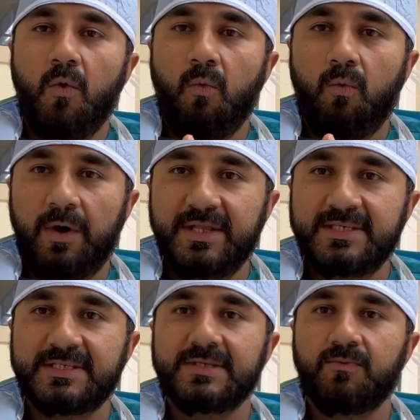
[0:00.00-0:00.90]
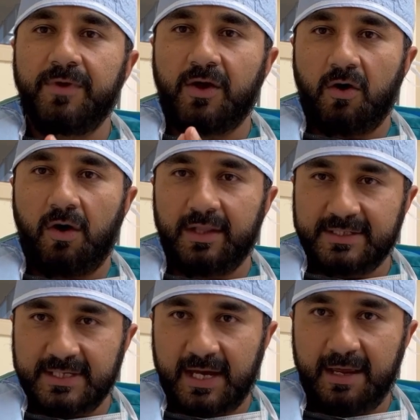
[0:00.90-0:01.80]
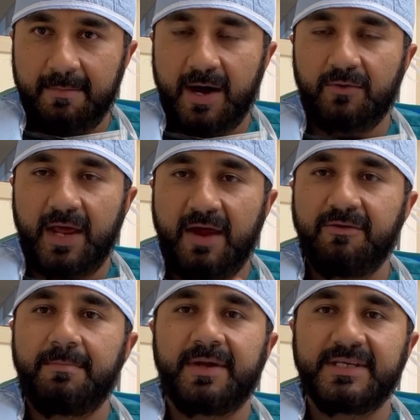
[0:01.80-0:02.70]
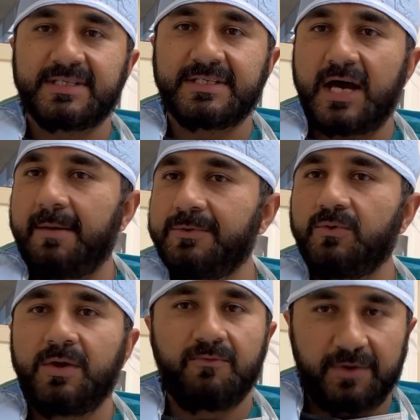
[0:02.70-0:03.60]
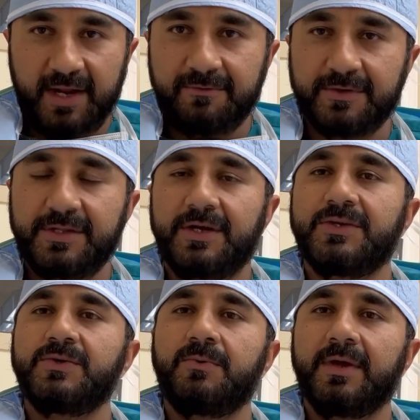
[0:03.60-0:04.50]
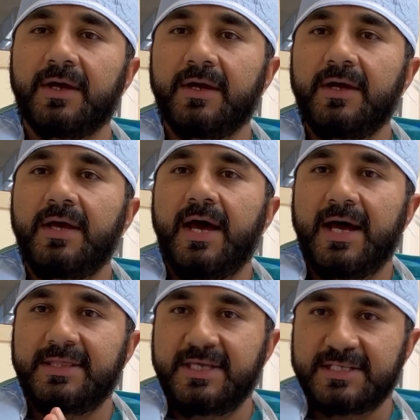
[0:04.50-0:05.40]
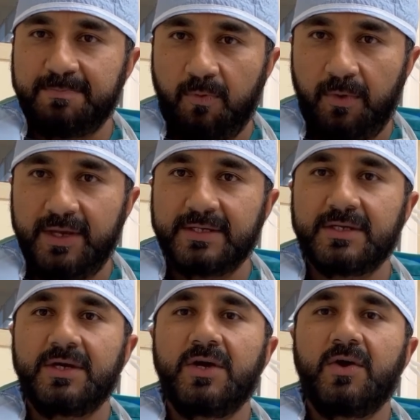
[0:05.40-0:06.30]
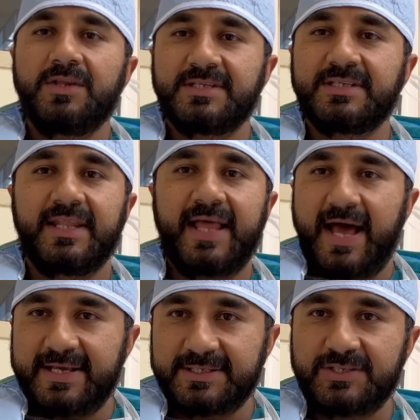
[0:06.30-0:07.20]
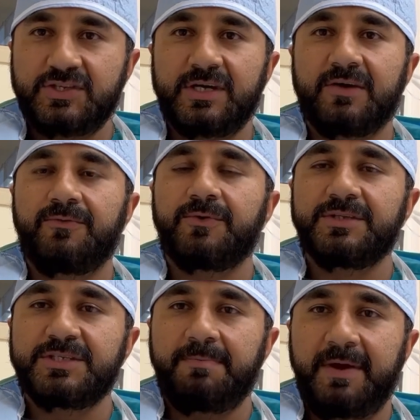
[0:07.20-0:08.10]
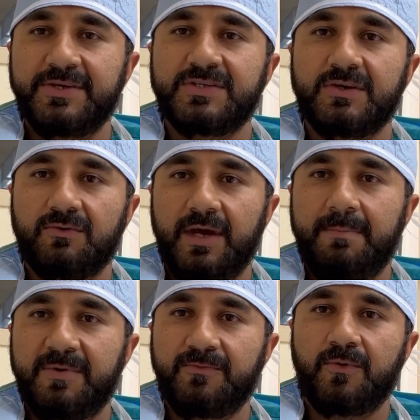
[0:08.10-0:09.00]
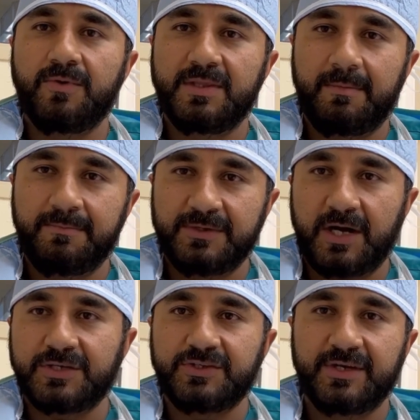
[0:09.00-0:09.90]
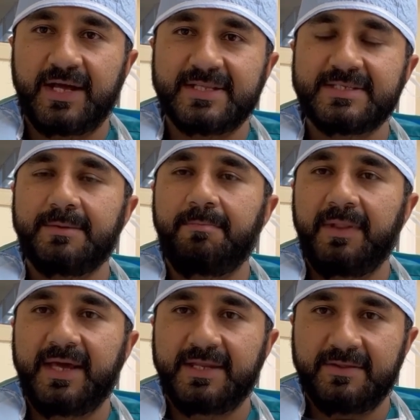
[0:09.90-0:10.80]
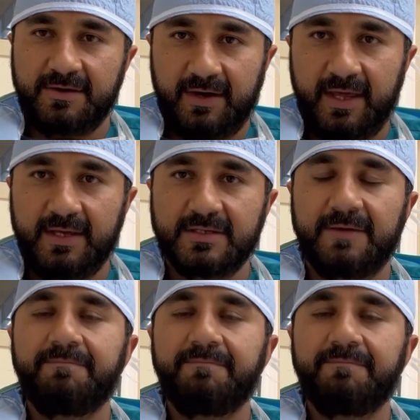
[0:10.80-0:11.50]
Once we call the timeout, everybody stop doing whatever they're doing. At this point, this is the last check for this patient right before the doctor gets the blade in their hand.